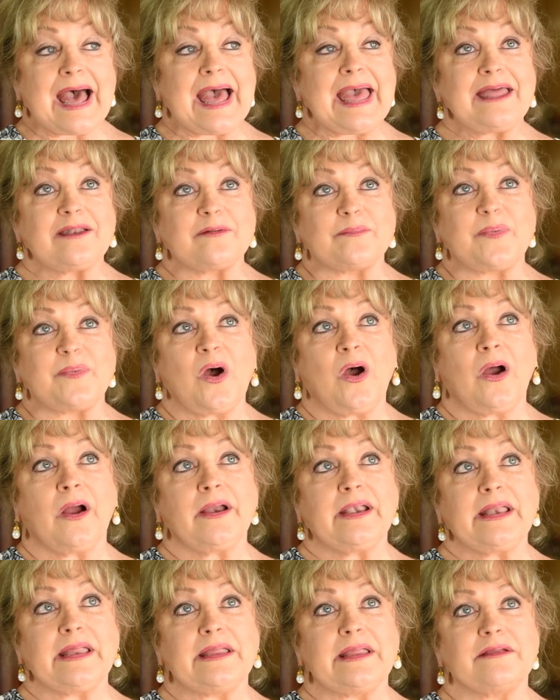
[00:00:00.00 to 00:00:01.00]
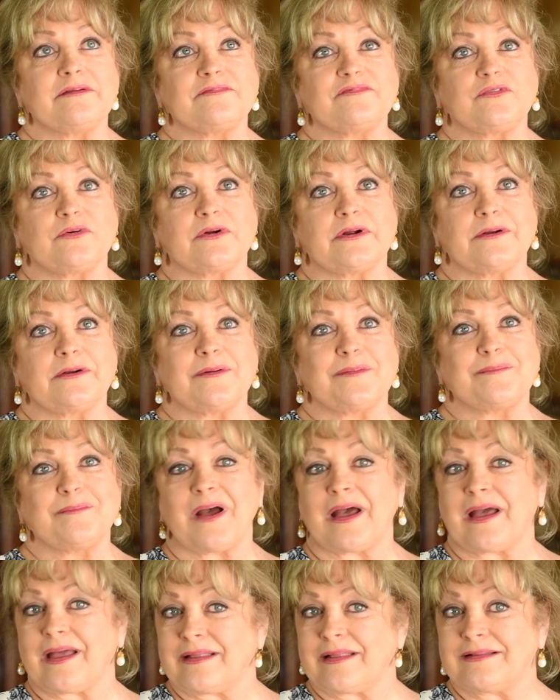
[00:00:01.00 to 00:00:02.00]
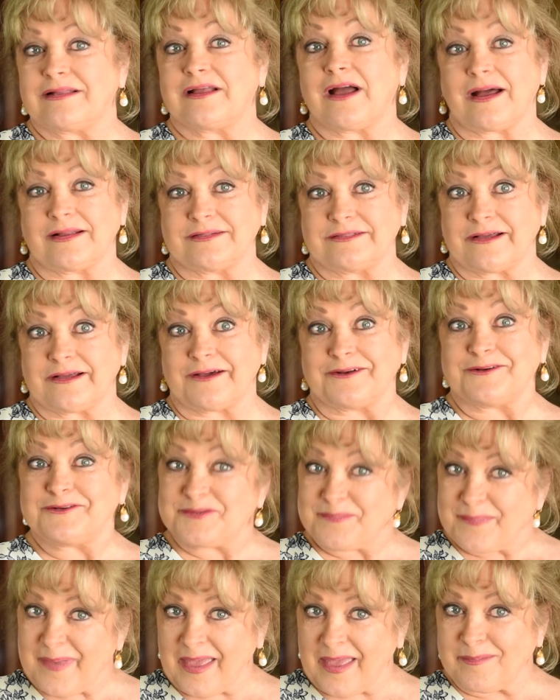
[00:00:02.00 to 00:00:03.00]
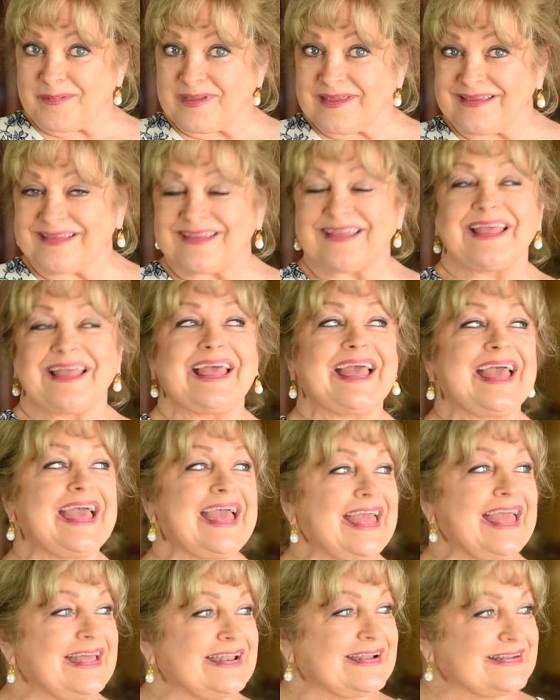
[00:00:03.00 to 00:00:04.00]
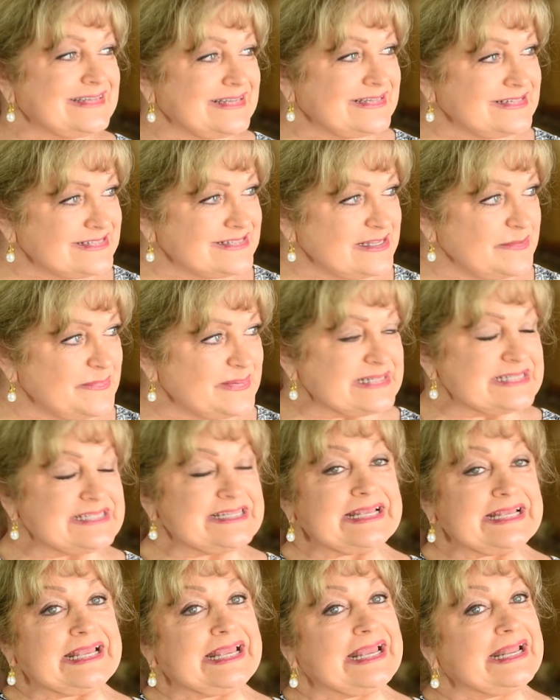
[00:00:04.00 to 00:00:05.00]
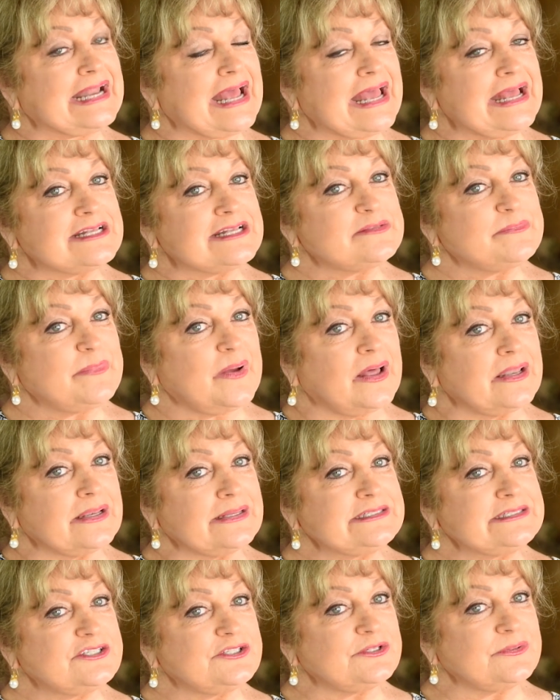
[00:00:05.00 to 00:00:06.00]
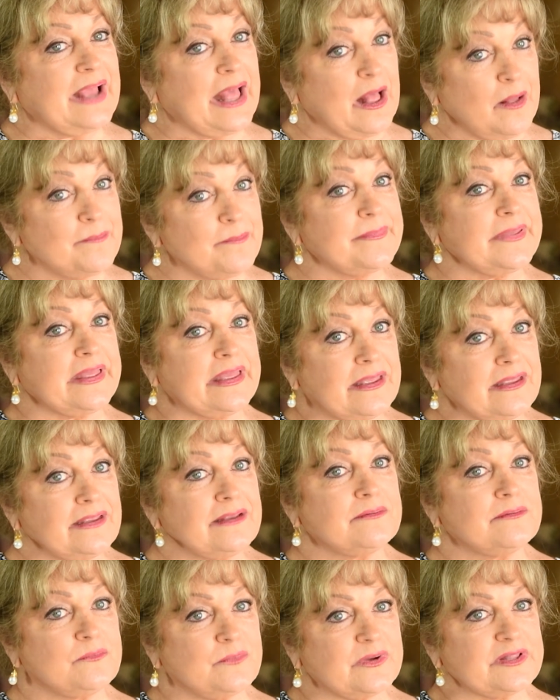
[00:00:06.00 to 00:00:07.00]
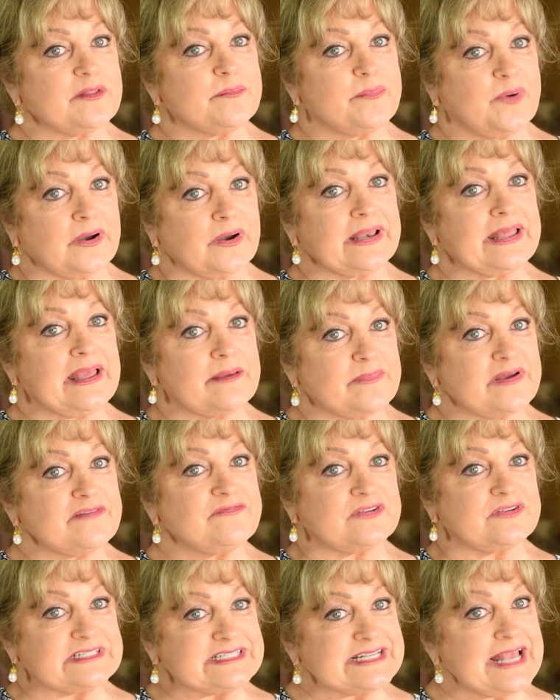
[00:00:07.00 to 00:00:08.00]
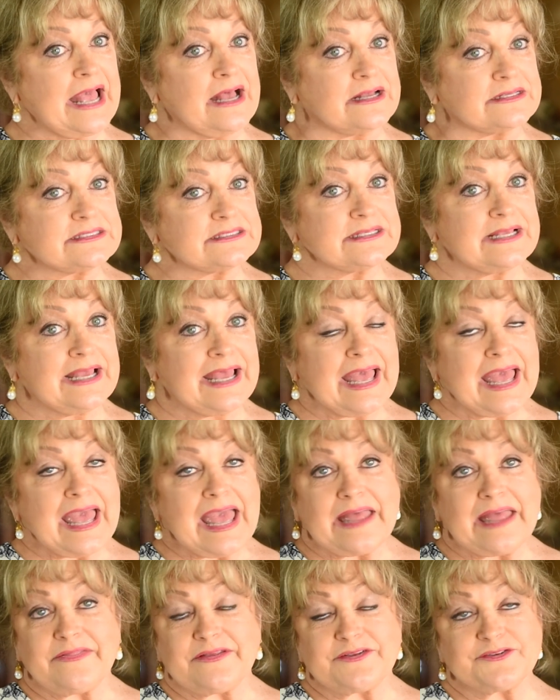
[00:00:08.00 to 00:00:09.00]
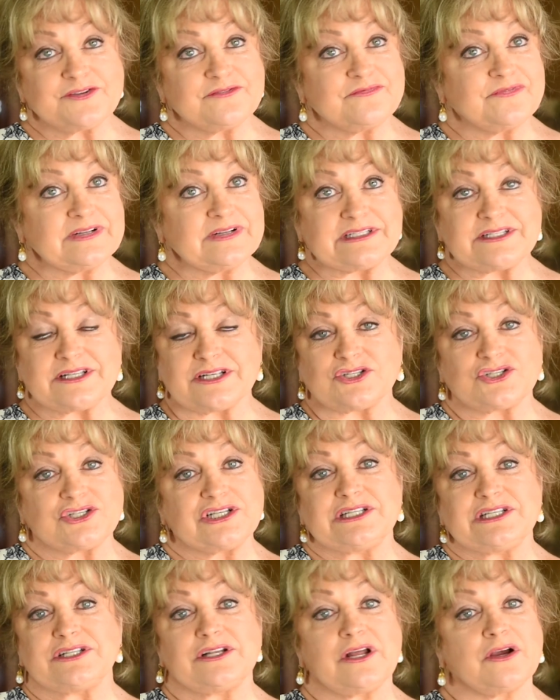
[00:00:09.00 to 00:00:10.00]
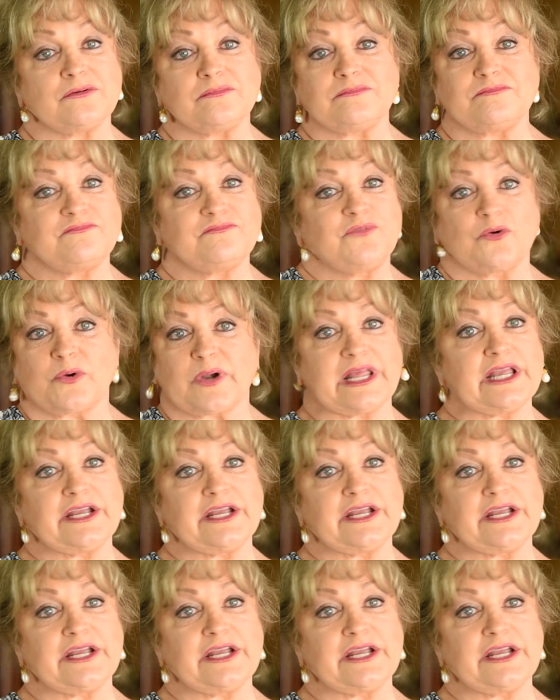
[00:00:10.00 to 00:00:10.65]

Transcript: I had a party for my goddaughter's baby, and I did a sip and see, and I asked Paula to help me with the party at my friend's house. And these are friends that she's known 40